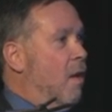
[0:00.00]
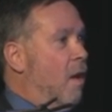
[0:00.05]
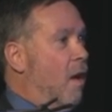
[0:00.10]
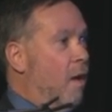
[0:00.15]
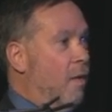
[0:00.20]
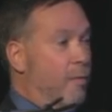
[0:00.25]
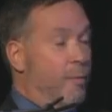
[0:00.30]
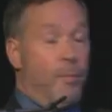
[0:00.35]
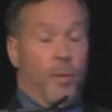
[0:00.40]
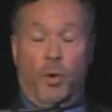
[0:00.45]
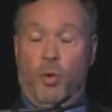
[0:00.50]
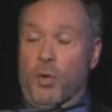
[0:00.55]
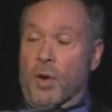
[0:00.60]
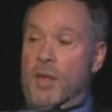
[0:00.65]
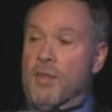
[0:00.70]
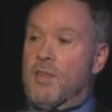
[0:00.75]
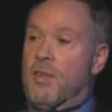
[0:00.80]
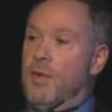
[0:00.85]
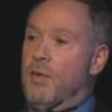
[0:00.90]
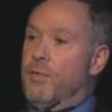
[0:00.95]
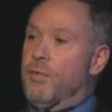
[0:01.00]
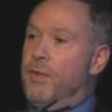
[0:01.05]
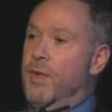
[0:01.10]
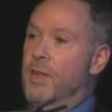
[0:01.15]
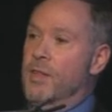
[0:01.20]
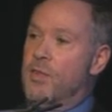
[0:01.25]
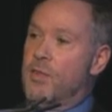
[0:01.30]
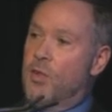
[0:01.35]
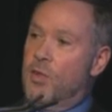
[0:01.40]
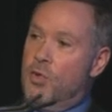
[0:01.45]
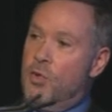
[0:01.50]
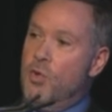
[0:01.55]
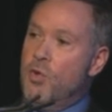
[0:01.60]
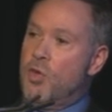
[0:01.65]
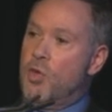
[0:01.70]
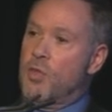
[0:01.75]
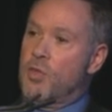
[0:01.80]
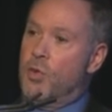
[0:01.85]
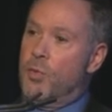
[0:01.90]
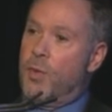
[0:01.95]
of progressive
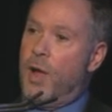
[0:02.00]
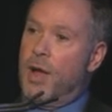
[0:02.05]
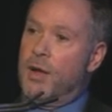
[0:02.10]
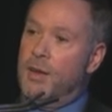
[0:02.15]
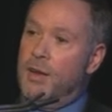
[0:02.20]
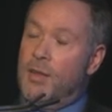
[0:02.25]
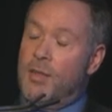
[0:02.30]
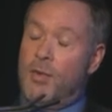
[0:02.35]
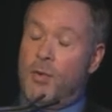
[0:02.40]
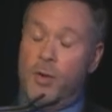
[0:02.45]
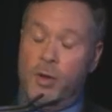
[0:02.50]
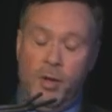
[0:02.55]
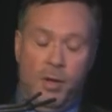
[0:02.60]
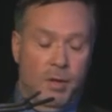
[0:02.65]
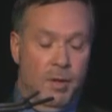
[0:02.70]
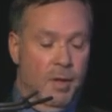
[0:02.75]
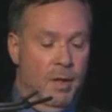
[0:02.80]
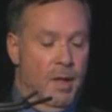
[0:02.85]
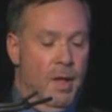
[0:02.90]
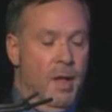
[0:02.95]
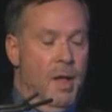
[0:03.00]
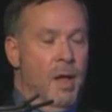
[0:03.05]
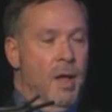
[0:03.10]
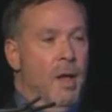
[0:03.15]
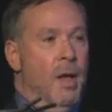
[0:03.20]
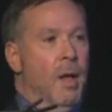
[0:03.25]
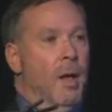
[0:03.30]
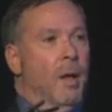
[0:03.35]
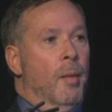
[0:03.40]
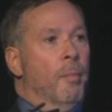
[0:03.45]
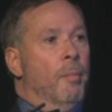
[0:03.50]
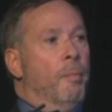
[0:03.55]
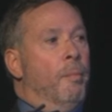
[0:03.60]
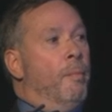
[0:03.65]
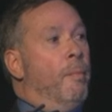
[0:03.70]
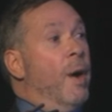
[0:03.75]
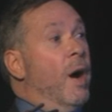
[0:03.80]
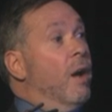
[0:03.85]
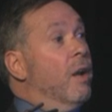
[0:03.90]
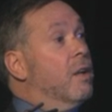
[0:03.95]
institutions around Israel,
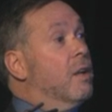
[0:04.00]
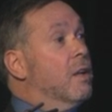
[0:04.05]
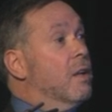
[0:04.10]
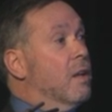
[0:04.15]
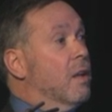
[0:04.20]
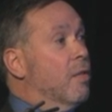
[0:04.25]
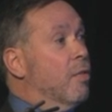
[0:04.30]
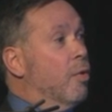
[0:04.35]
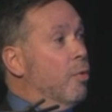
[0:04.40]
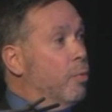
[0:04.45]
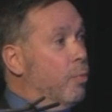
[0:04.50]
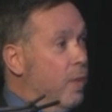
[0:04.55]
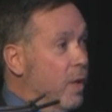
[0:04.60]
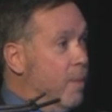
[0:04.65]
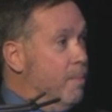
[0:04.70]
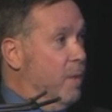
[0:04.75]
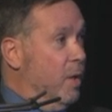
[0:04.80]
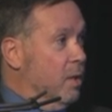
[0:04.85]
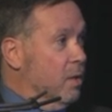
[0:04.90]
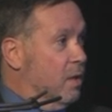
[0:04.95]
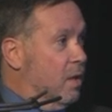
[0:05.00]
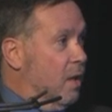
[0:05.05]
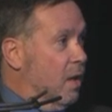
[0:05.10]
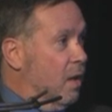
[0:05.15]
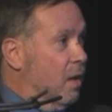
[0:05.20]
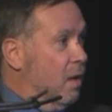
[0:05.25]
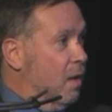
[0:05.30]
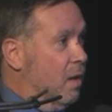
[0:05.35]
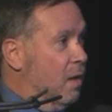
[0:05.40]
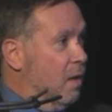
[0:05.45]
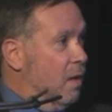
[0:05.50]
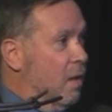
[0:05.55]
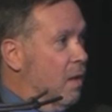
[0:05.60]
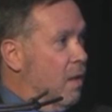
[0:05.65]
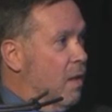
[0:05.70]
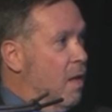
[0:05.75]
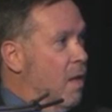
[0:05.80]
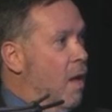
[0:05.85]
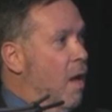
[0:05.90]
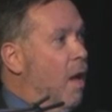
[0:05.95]
but the rebuilding
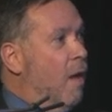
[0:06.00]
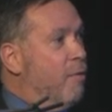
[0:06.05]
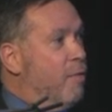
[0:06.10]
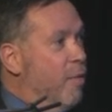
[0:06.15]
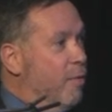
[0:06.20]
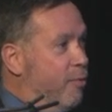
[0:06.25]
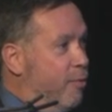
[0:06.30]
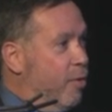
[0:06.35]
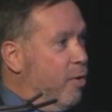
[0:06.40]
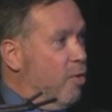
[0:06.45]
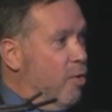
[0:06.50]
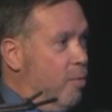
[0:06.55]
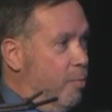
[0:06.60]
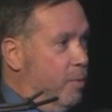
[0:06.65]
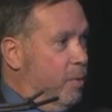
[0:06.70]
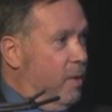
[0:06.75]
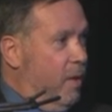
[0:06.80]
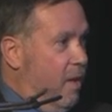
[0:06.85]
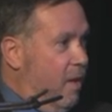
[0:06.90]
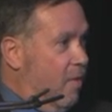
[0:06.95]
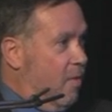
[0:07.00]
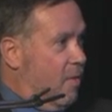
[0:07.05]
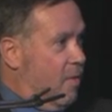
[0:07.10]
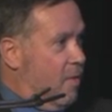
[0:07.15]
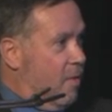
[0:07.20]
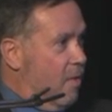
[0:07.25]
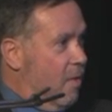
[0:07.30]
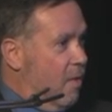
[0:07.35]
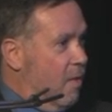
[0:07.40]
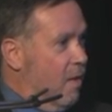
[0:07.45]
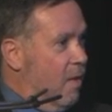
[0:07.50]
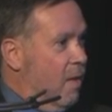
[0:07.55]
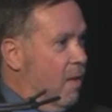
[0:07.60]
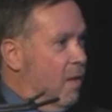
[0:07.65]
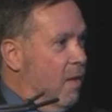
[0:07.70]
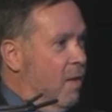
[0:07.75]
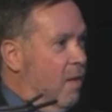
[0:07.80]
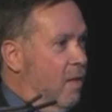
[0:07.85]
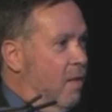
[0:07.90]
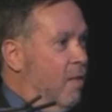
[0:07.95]
of the first place
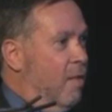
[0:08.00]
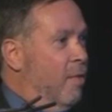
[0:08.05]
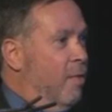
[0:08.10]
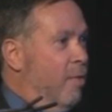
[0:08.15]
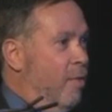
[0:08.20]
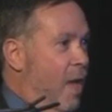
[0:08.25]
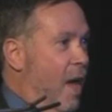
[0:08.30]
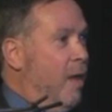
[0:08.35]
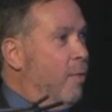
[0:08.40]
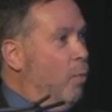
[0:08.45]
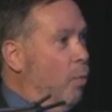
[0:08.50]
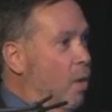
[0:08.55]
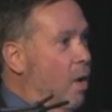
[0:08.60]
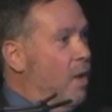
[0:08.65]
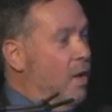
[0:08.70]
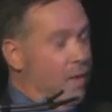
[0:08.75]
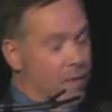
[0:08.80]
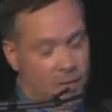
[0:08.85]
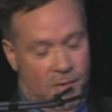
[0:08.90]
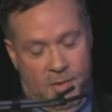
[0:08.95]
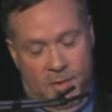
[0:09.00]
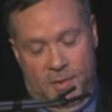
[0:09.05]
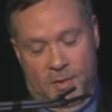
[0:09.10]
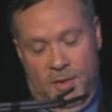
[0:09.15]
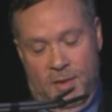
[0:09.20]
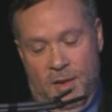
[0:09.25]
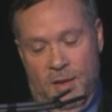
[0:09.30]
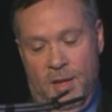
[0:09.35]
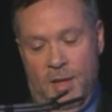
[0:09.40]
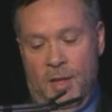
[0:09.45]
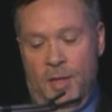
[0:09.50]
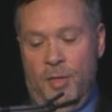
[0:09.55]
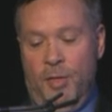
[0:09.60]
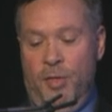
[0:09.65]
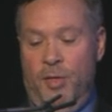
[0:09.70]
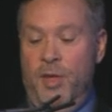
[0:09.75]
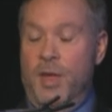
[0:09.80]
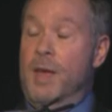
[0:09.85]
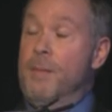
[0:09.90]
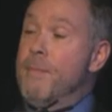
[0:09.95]
that was
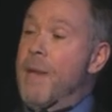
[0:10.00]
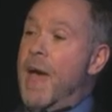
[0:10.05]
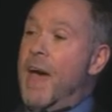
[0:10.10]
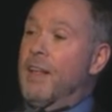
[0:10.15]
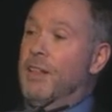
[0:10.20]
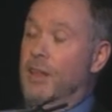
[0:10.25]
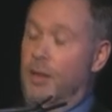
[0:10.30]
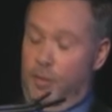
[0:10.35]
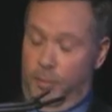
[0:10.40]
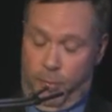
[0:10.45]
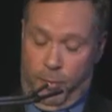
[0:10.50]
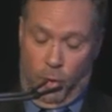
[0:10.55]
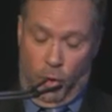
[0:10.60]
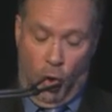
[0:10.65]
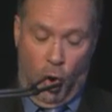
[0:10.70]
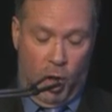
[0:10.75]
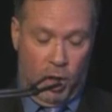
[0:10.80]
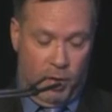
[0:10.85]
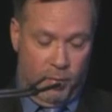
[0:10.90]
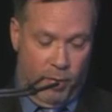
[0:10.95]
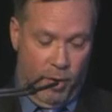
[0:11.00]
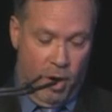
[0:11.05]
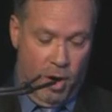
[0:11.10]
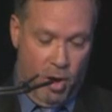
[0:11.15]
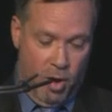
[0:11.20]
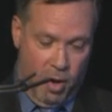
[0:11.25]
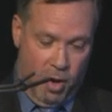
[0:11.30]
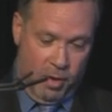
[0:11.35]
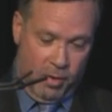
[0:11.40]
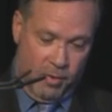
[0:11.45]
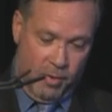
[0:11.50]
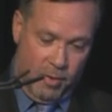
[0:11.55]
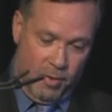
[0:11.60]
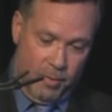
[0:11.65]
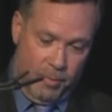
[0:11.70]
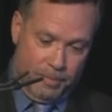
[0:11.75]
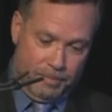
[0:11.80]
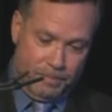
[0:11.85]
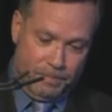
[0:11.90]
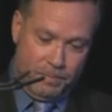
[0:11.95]
the magnet for all of our hearts.